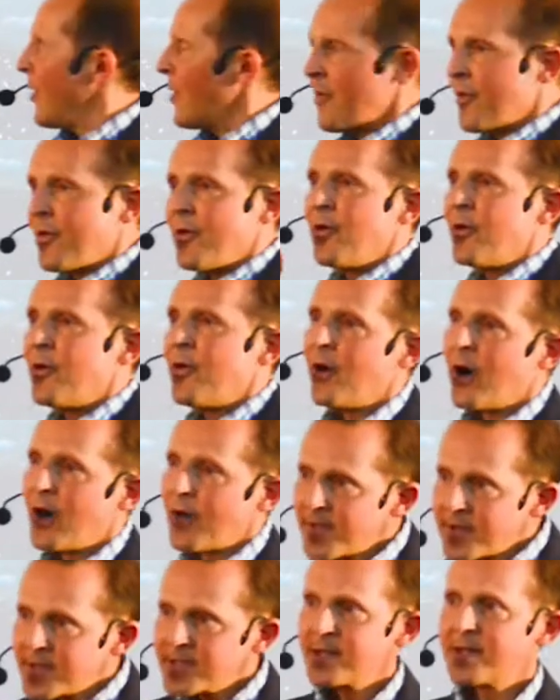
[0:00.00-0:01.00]
the
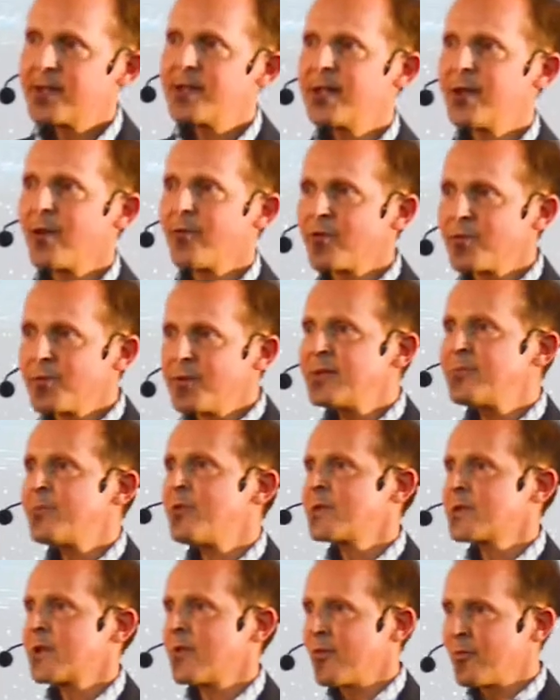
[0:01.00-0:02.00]
understanding of the
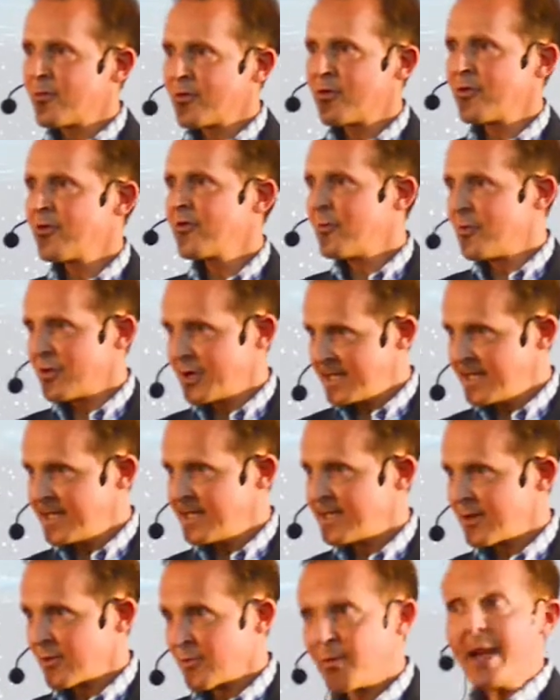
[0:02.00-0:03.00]
response of a porous
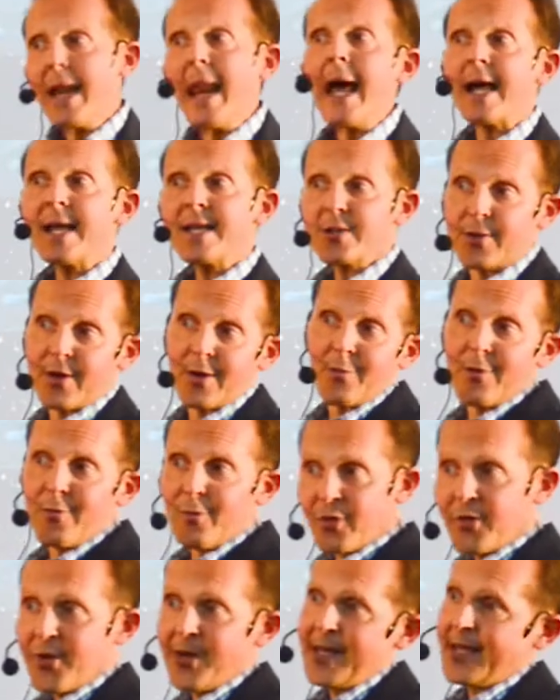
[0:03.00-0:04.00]
bodies relies on our
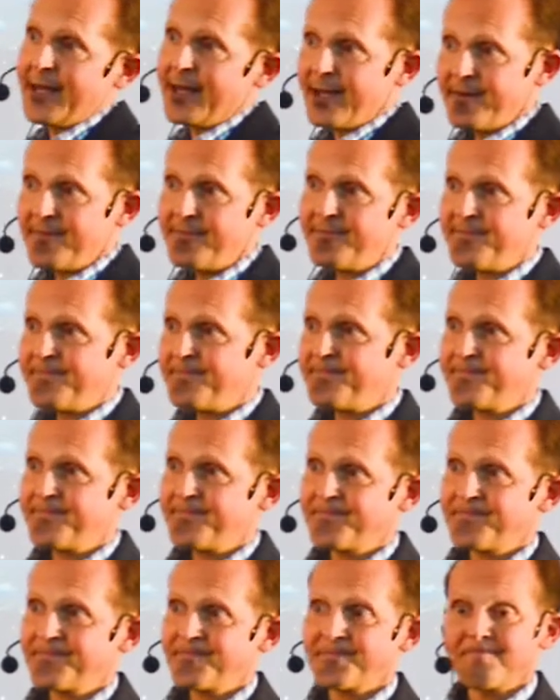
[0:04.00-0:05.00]
modeling.
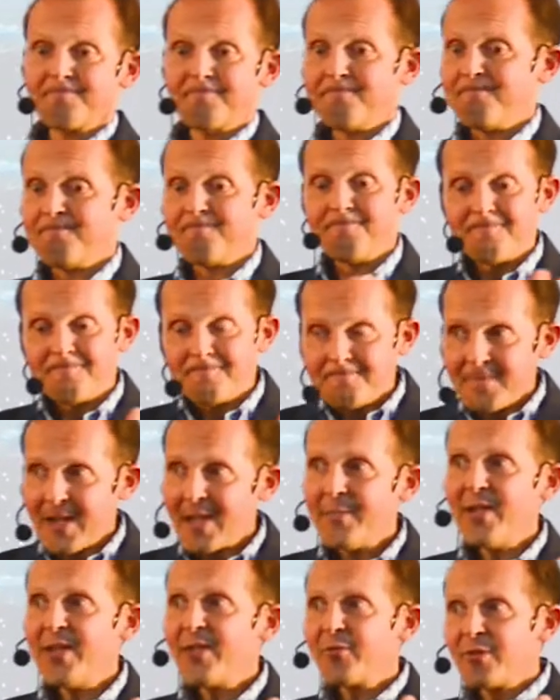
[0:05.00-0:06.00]

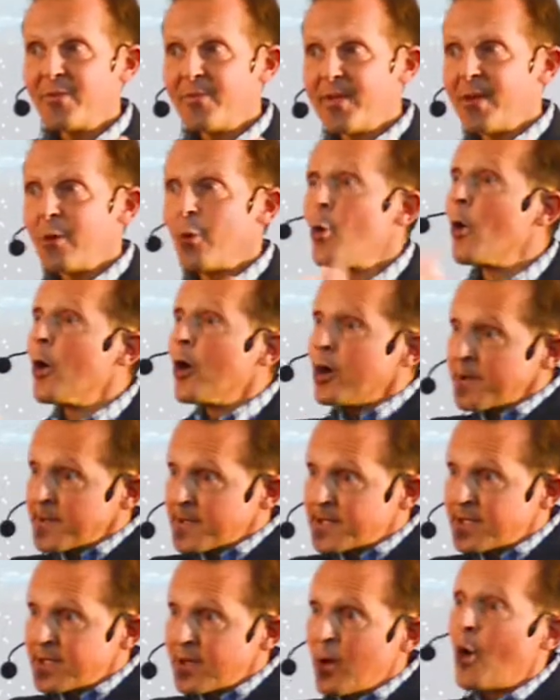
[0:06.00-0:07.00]
Maybe it will be
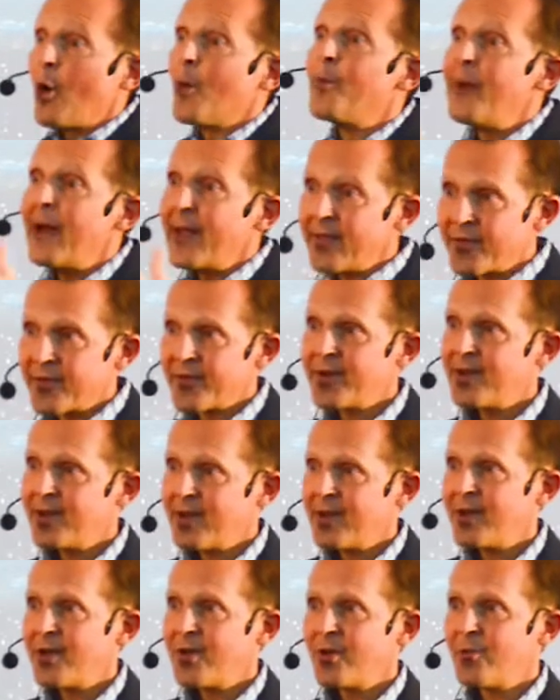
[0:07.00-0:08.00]
worse or better
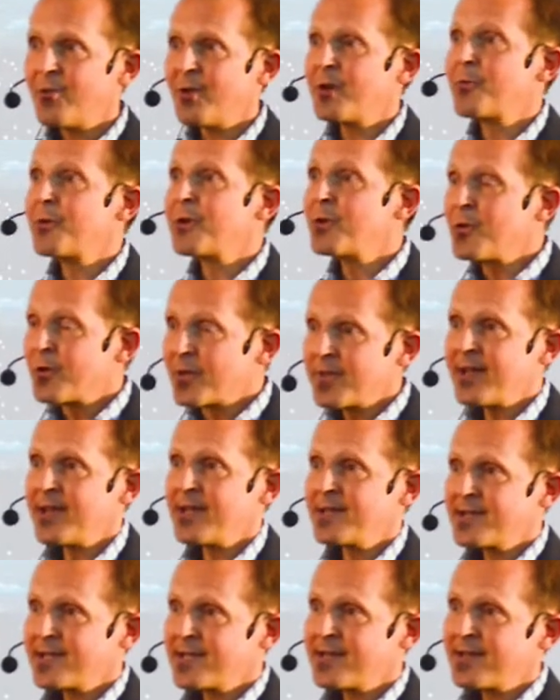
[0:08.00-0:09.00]
when we do a
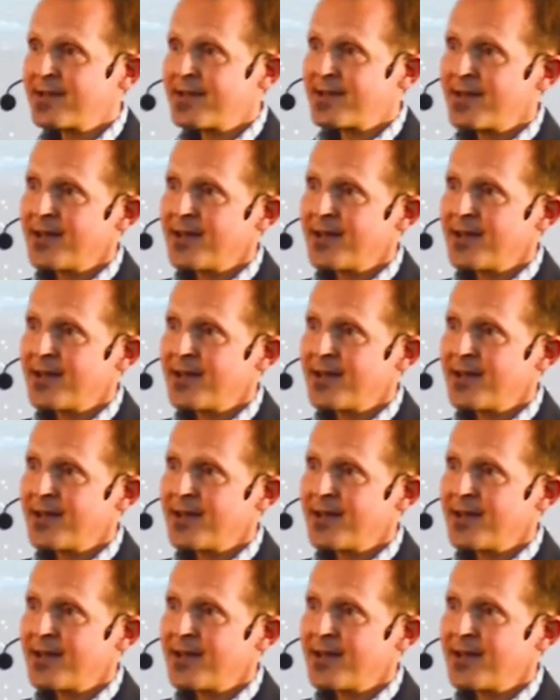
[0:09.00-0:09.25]
test.